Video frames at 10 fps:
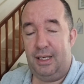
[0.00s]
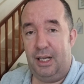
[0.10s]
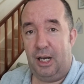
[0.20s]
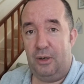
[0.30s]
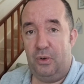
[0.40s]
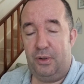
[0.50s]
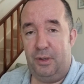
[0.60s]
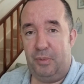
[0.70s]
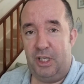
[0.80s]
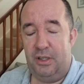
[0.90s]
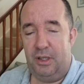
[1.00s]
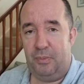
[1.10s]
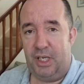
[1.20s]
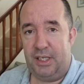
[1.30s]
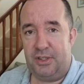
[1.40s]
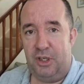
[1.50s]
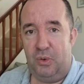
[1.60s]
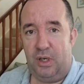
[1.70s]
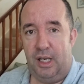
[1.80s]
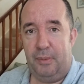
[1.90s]
you know, the the biggest
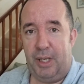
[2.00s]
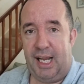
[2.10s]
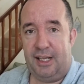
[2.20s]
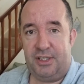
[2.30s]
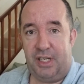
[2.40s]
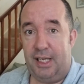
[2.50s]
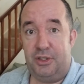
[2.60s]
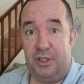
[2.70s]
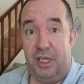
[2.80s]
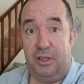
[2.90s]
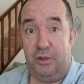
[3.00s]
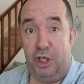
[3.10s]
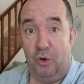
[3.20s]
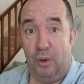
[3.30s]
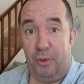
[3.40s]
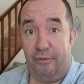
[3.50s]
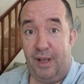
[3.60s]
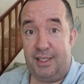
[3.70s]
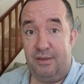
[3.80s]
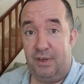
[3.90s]
nuclear power station in Europe,
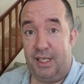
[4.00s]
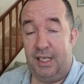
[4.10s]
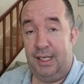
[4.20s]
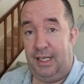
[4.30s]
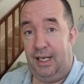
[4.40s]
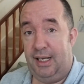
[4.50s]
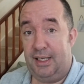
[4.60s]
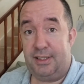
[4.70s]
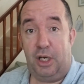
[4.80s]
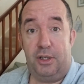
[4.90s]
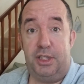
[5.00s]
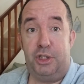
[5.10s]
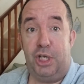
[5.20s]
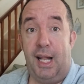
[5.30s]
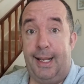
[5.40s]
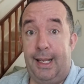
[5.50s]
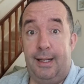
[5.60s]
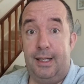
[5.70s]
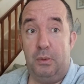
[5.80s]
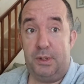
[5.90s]
effectively, and they started shelling
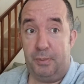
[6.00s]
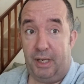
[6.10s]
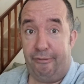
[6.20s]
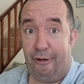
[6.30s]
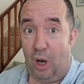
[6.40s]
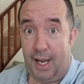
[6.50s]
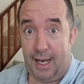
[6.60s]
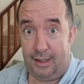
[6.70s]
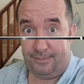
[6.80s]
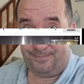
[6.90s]
it, and there was a big fire.